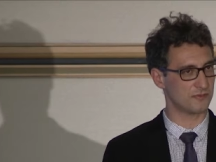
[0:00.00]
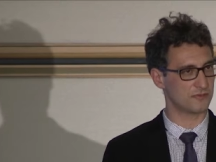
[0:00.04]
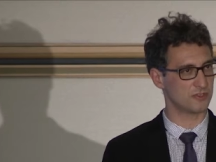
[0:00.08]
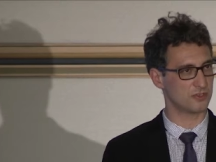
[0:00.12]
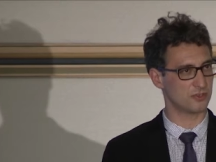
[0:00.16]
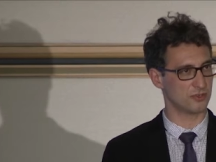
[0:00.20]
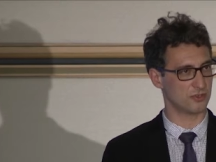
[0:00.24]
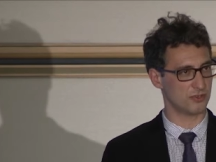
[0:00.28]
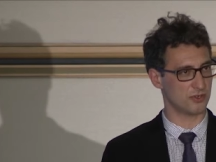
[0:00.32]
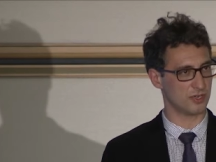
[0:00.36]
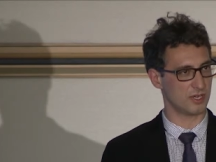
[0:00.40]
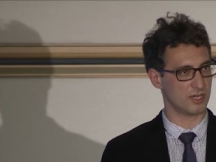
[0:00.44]

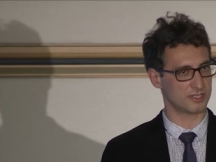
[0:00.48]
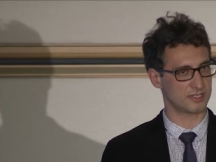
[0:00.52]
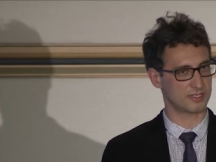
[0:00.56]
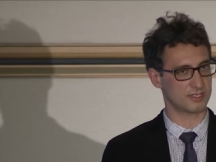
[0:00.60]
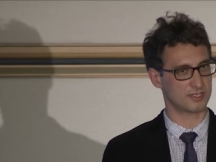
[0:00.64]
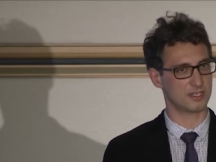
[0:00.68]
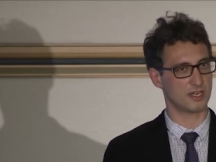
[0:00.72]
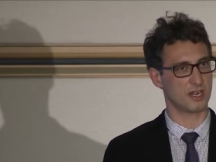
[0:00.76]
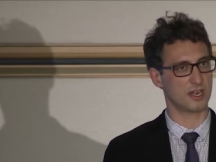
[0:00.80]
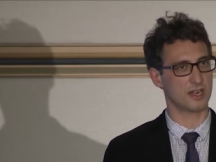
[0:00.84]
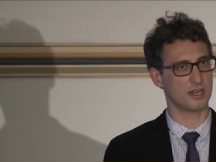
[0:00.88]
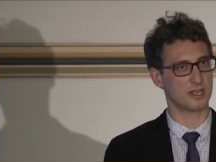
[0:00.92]
you a
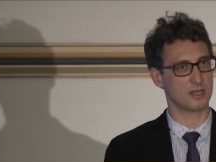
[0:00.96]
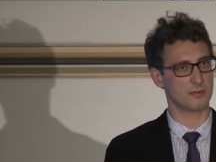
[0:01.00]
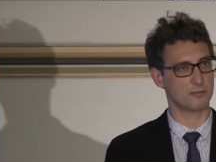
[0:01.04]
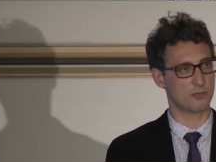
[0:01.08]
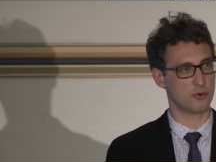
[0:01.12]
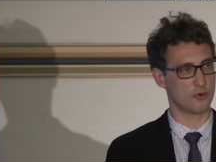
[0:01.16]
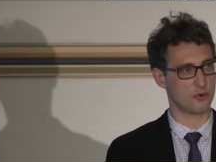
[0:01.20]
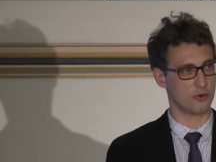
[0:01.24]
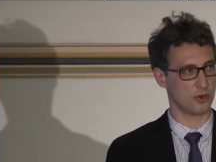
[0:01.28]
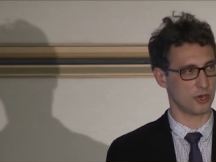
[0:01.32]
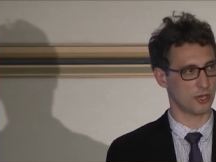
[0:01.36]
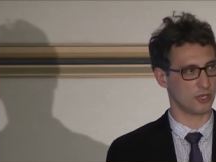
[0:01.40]
starting
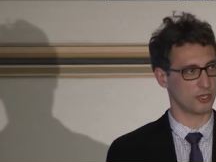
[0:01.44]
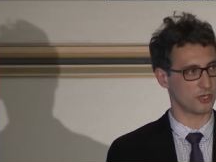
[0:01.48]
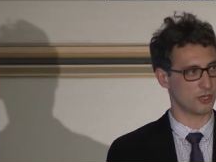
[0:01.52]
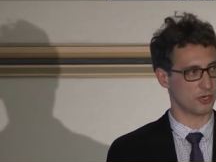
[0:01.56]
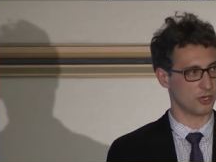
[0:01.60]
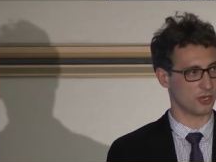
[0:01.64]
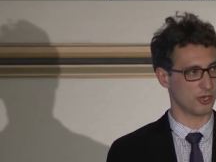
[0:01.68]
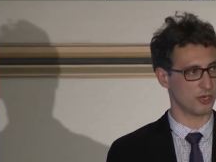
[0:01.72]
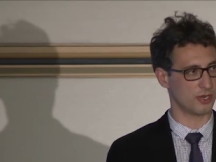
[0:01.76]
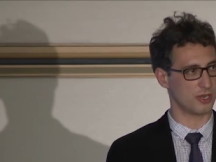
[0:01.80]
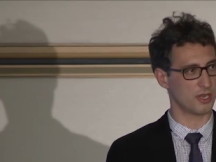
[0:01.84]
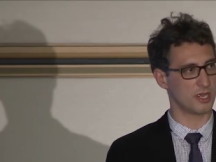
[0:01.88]
point
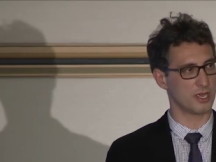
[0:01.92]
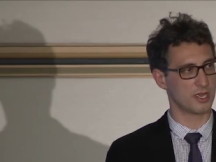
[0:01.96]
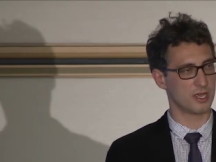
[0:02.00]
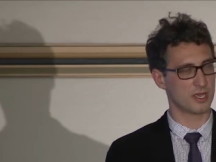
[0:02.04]
on